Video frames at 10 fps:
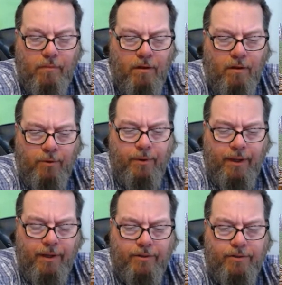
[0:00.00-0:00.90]
who
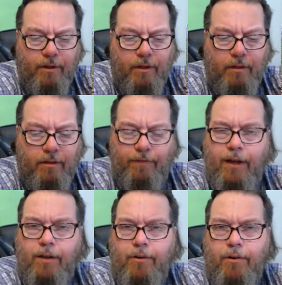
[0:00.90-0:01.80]
is the
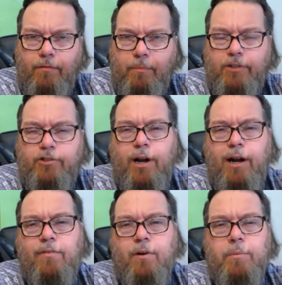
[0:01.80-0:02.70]
founder of Mission
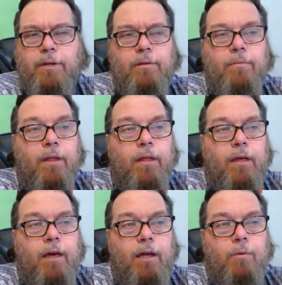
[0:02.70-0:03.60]
Ivory Bill,
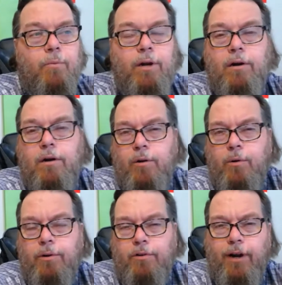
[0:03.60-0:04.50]
and we are
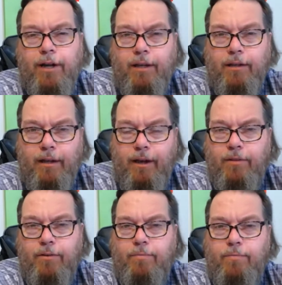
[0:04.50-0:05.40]
going to try to get
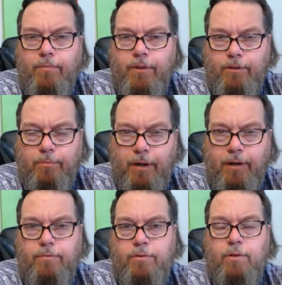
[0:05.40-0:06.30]
together this
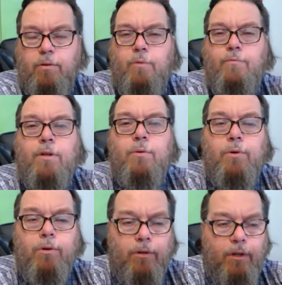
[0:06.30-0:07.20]
month. So hopefully
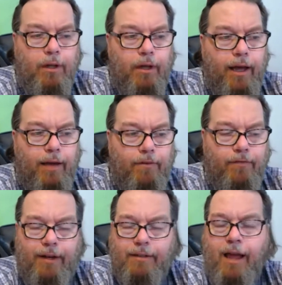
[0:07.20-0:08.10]
we'll have a
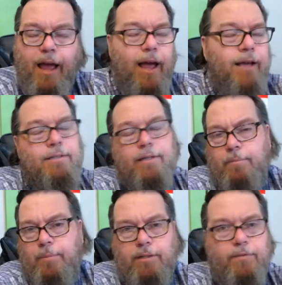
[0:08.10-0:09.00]
fantastic
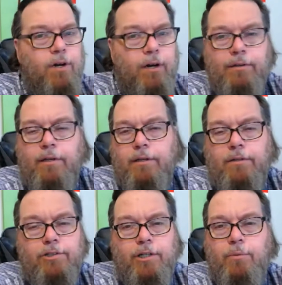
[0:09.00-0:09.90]
piece of content to
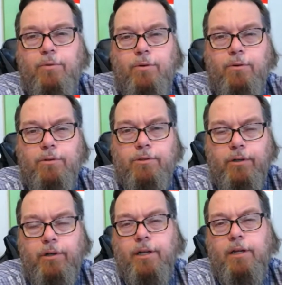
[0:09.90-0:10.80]
share with you
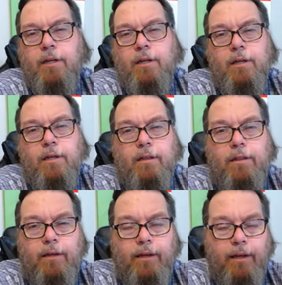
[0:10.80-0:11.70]
concerning
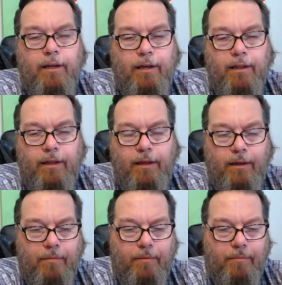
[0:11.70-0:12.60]
the
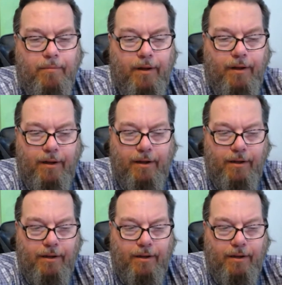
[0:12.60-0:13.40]
the uh,